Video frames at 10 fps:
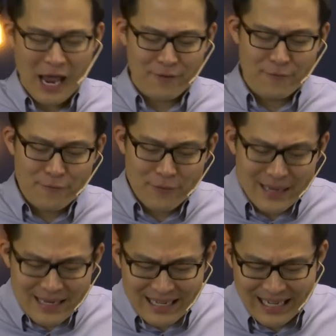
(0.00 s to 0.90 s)
and
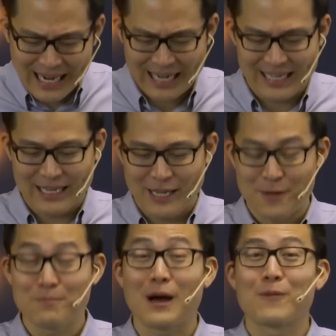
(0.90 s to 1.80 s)
vindicating
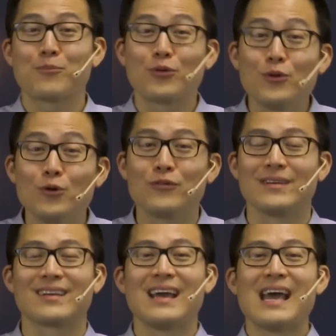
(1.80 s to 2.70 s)
him, by
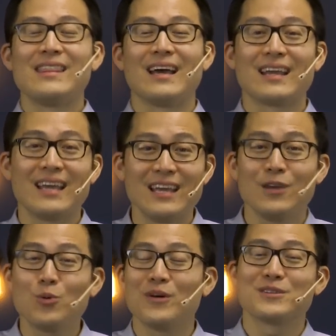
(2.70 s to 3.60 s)
proving that
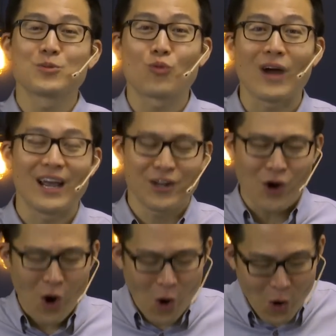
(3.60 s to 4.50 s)
he was right
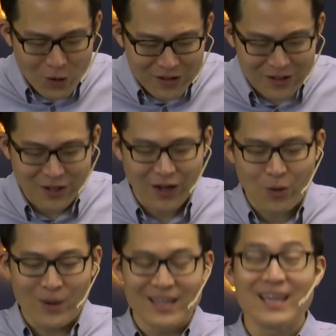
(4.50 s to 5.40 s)
all
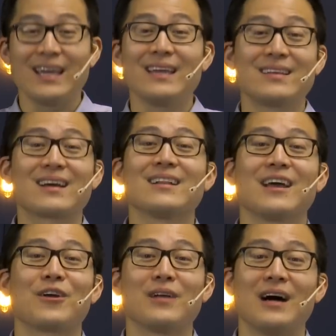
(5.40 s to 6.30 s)
along when he
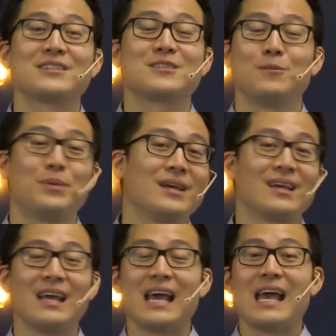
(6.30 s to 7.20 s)
declared us to
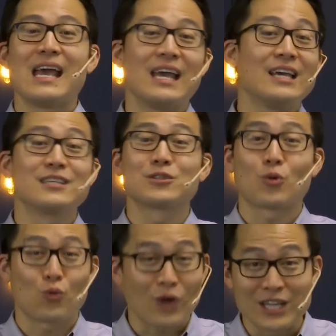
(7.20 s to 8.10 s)
be his
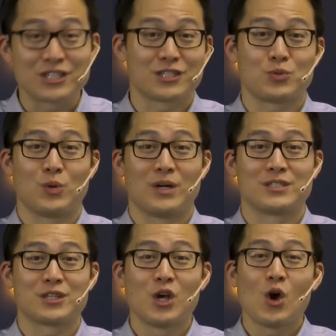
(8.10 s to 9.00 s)
righteous
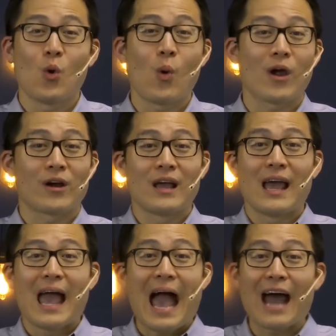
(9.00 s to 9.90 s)
ones, where
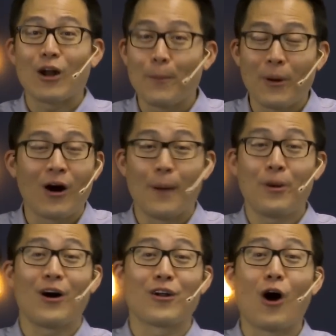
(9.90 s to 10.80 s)
at,
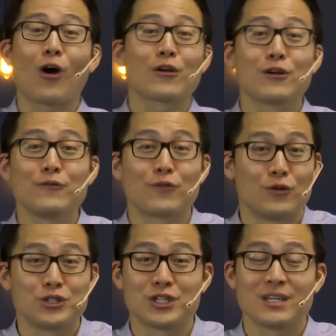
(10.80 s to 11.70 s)
upon our
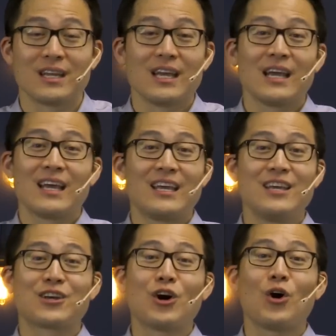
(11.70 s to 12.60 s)
conversion,
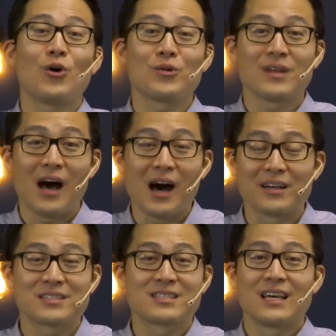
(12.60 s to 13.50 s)
he called
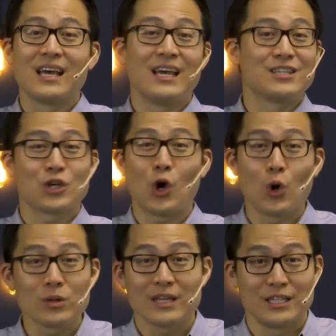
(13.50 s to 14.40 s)
us his
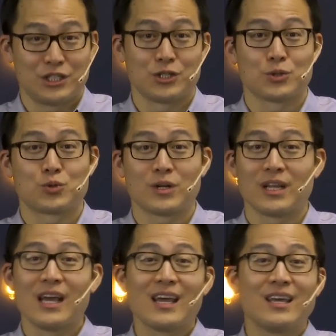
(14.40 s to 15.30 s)
holy
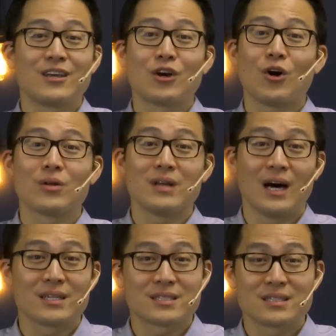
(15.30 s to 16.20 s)
children, he called
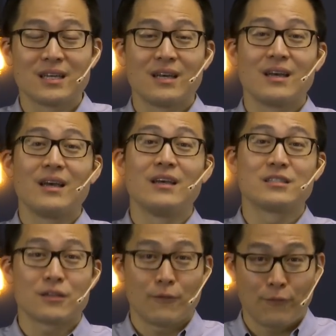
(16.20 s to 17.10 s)
us
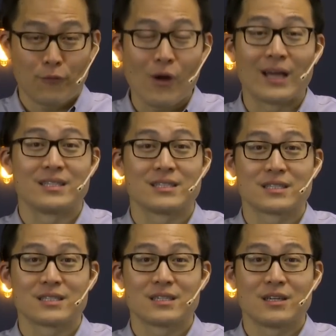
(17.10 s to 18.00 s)
his
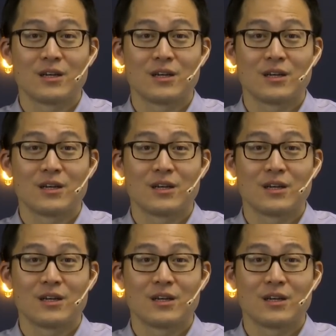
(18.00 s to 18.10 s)
friends.